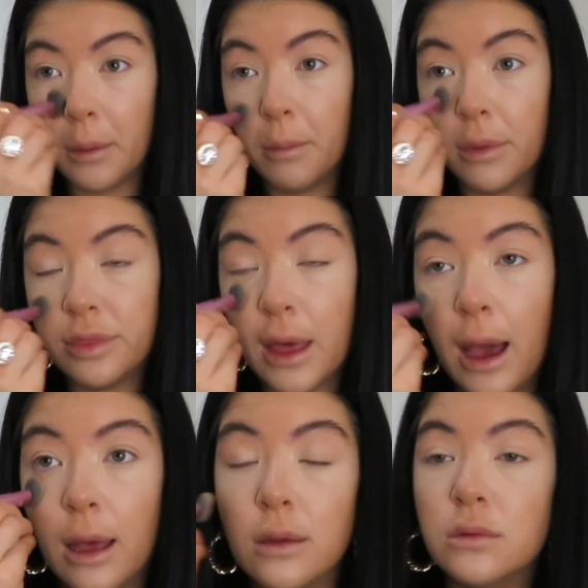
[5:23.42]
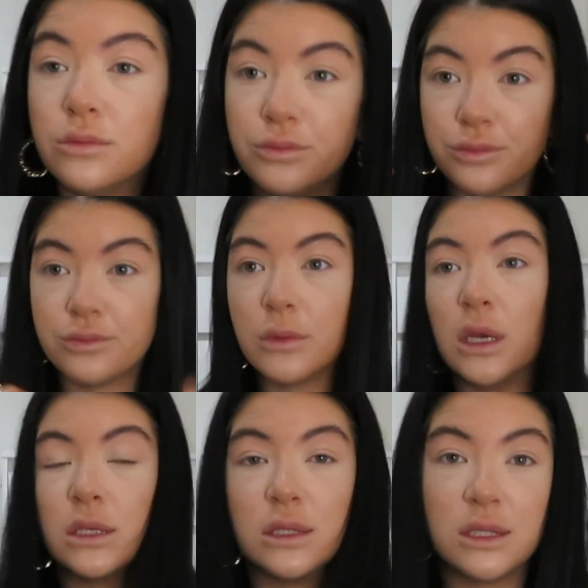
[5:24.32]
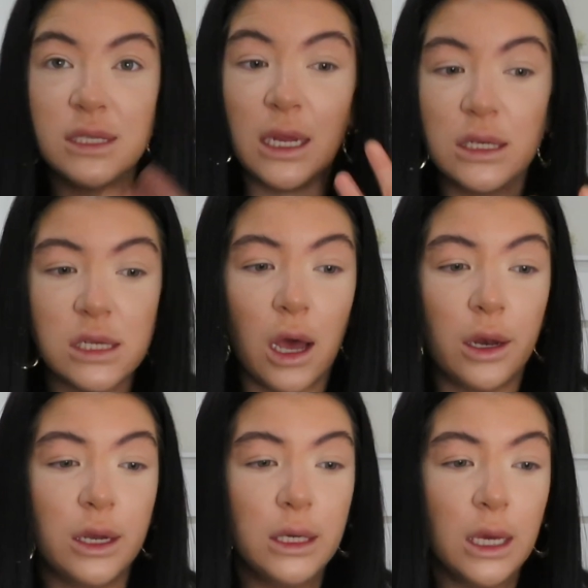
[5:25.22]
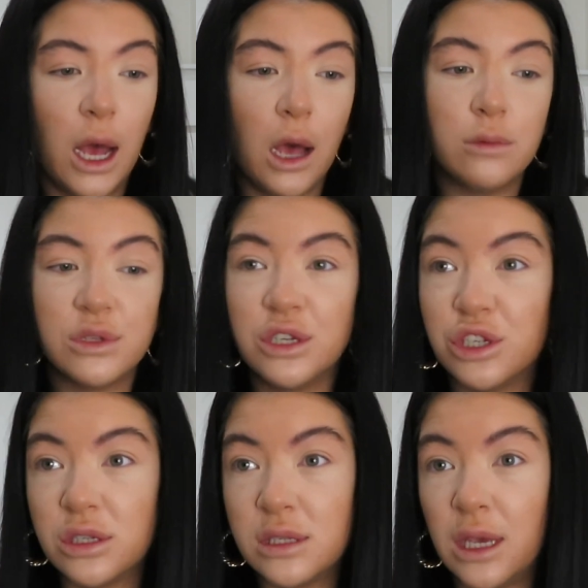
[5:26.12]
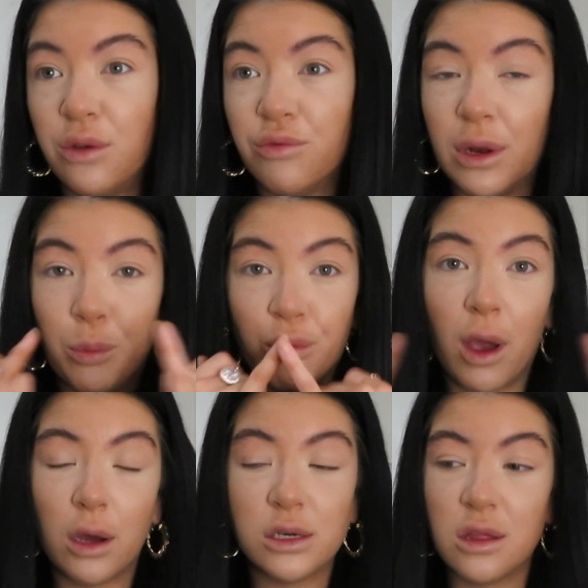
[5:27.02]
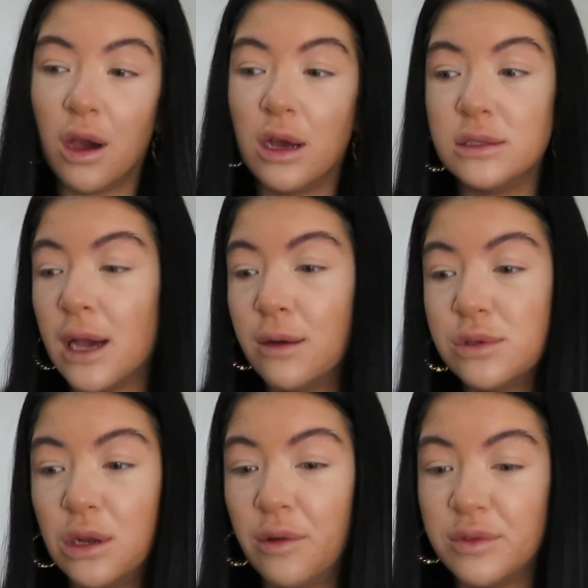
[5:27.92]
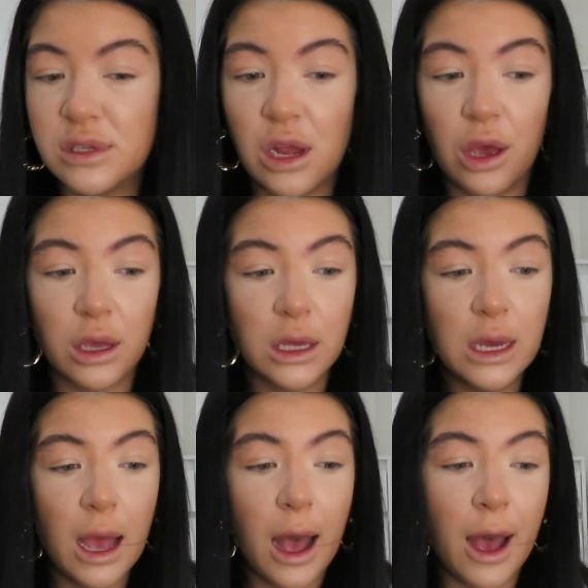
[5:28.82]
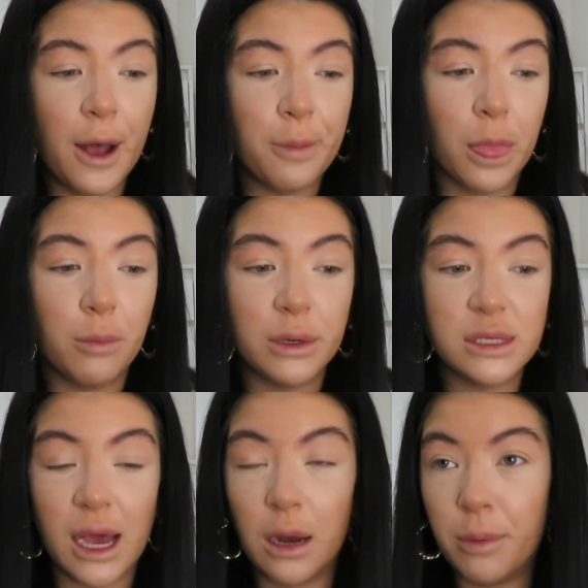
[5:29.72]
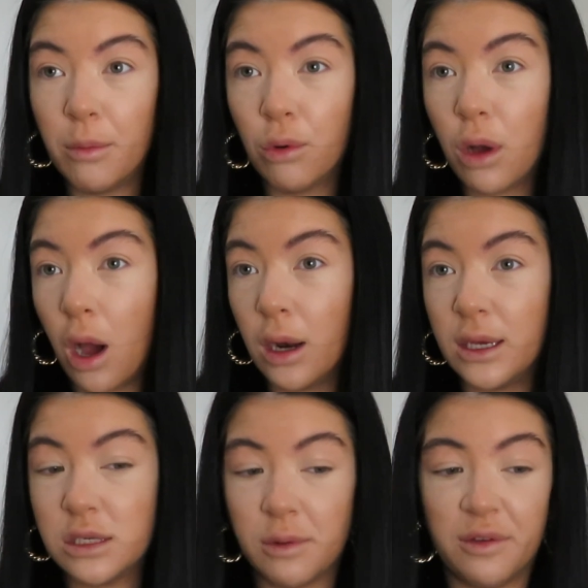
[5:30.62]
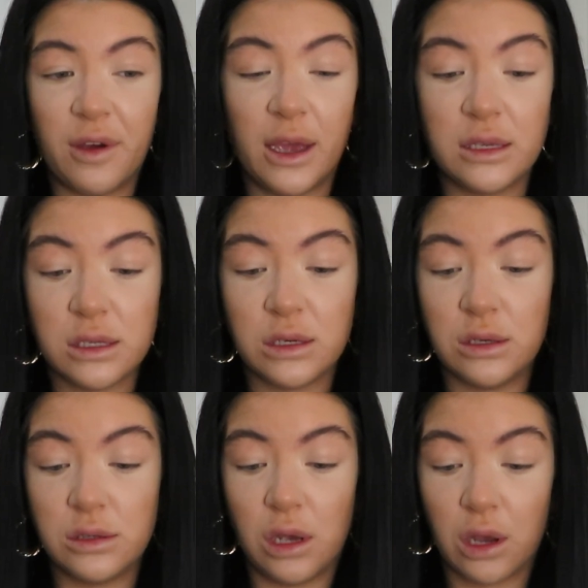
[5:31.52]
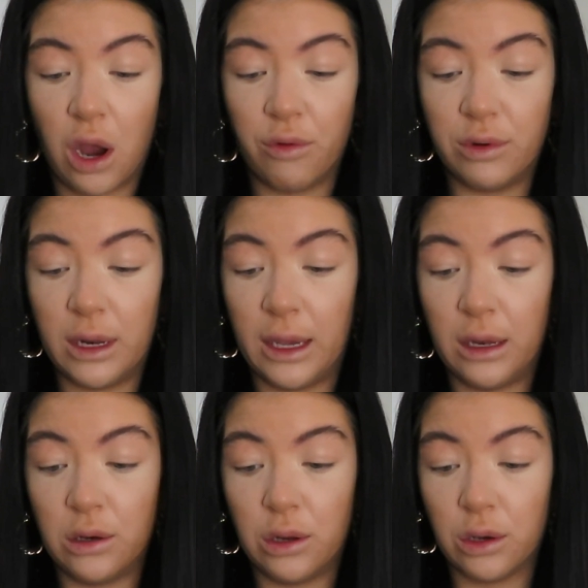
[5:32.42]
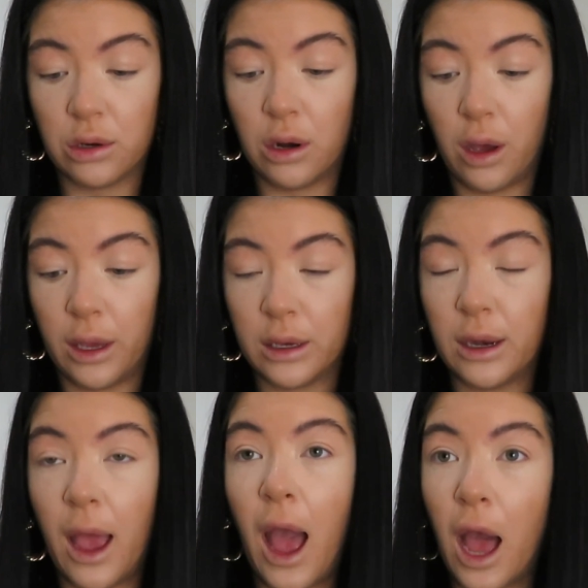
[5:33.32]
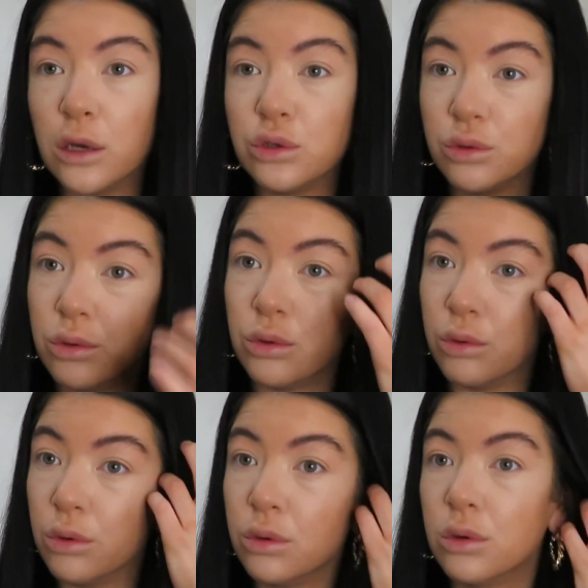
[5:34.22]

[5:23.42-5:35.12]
But that is concealer done. So as you can see, really bright under the eyes. Absolutely love this look. But to add a bit more colour into my face, because I currently look like an actual